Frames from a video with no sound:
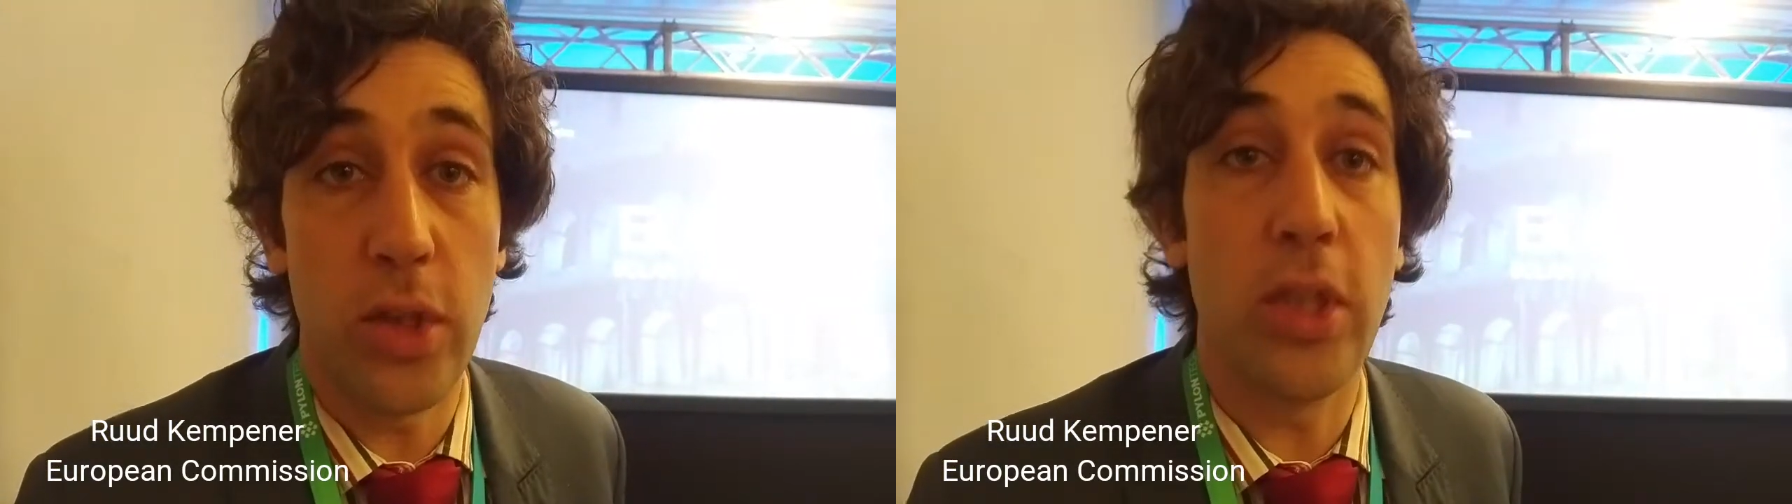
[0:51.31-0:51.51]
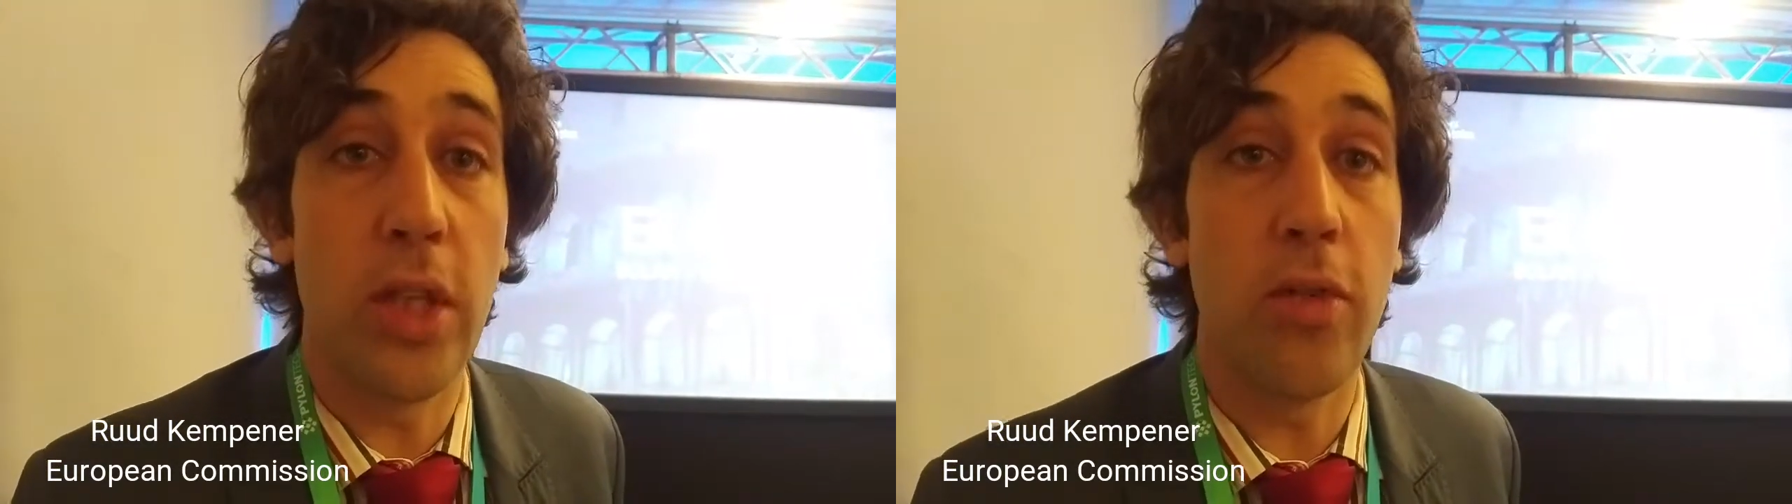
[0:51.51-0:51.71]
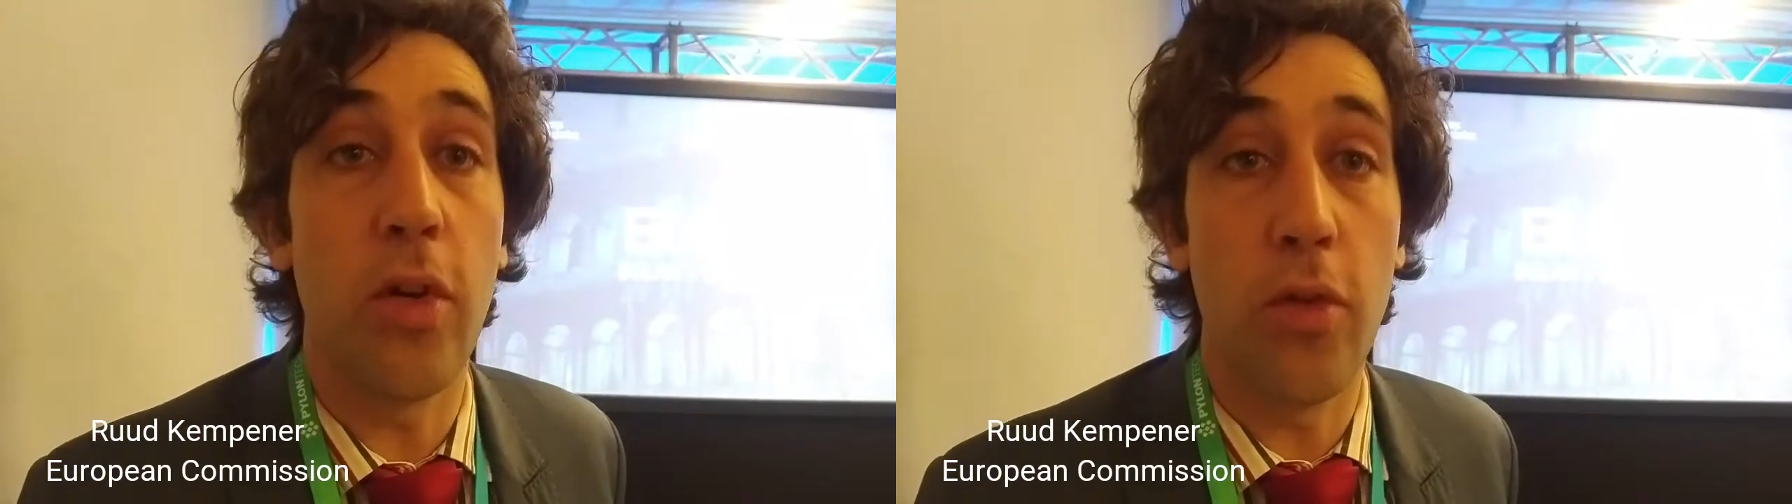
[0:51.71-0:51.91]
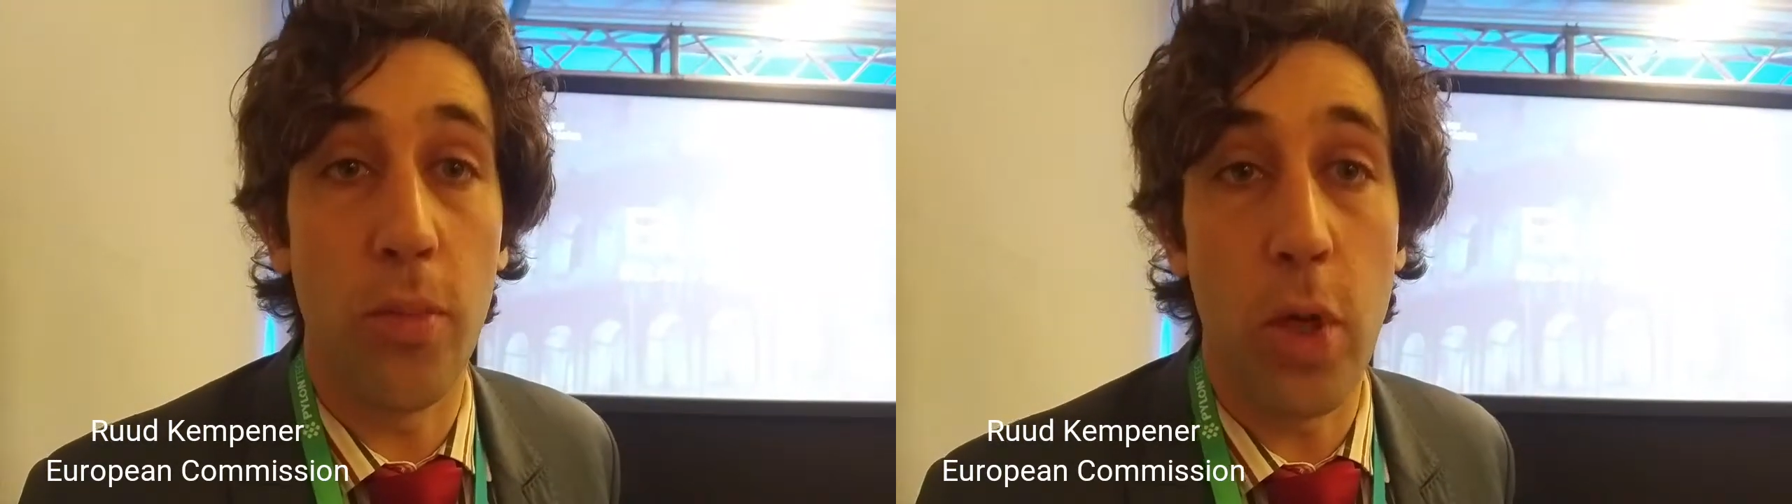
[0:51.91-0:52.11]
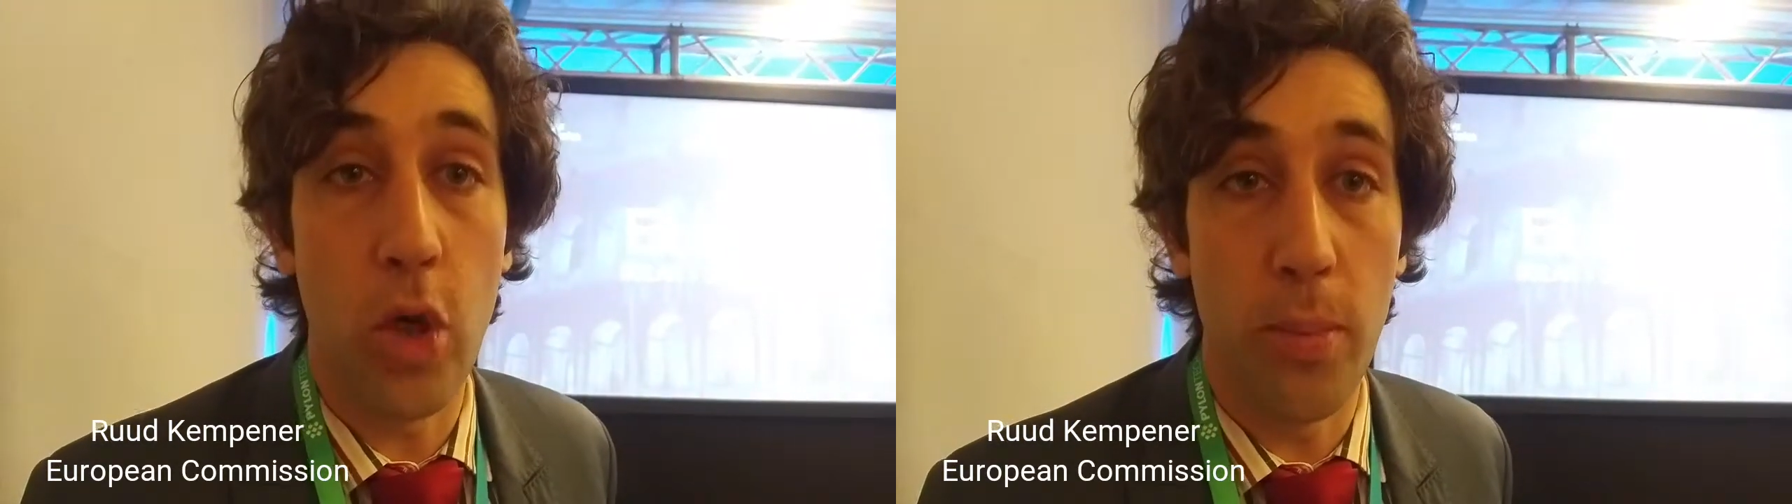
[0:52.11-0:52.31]
which are different
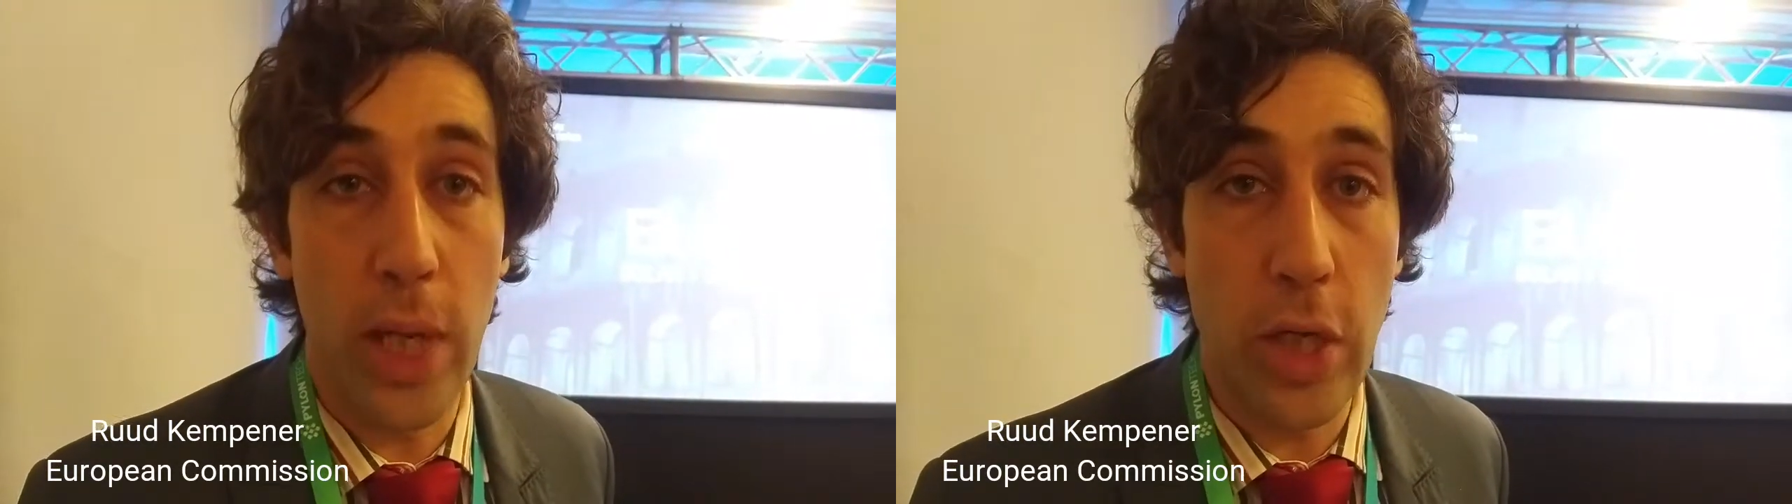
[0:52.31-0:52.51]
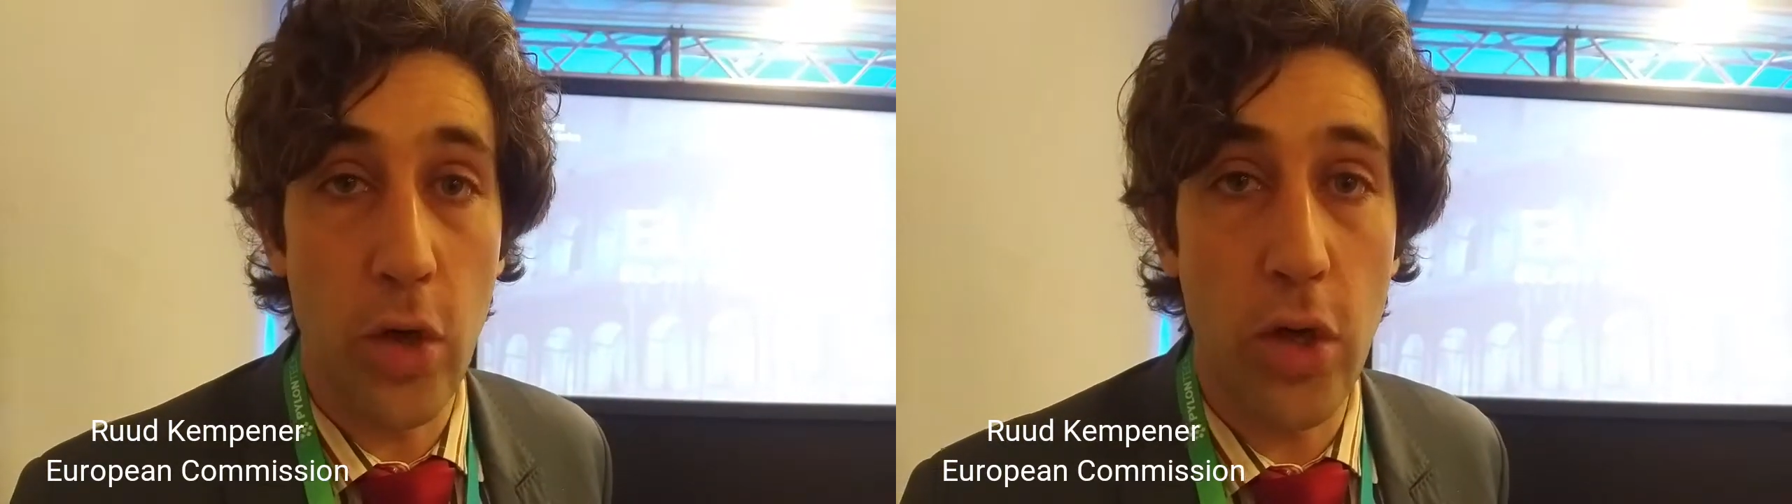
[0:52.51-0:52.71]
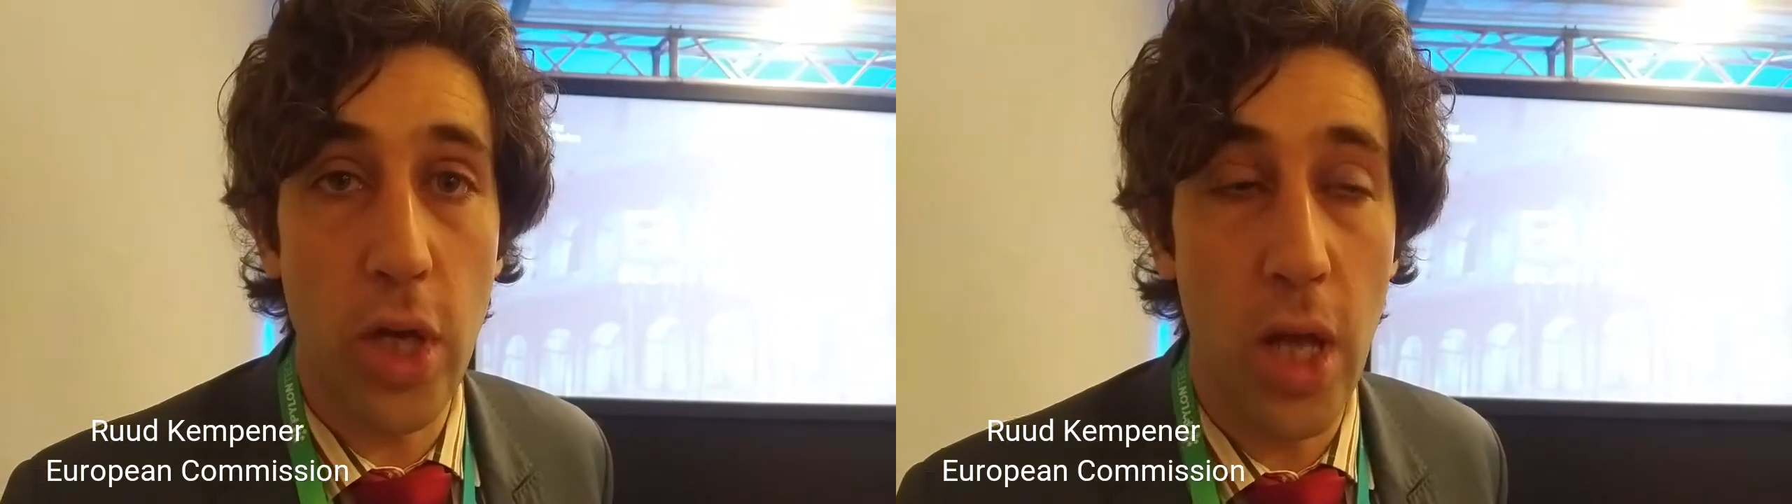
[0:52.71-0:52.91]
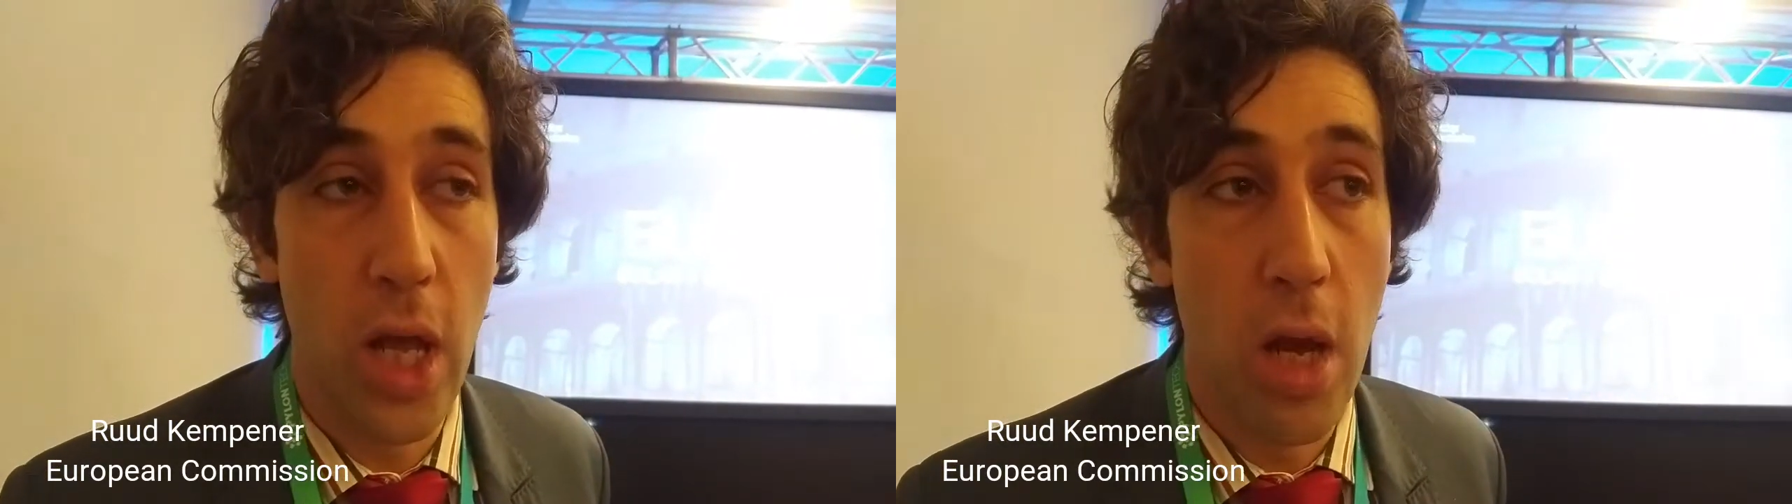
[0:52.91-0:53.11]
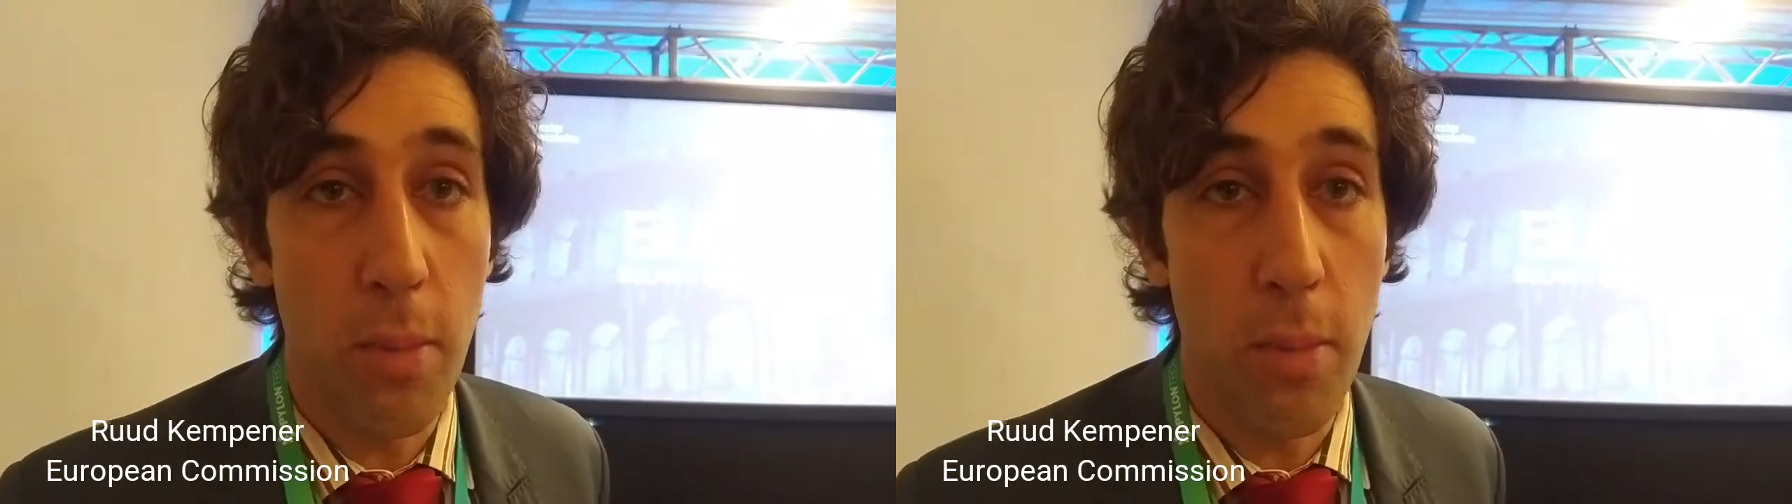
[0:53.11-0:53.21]
from the European Union,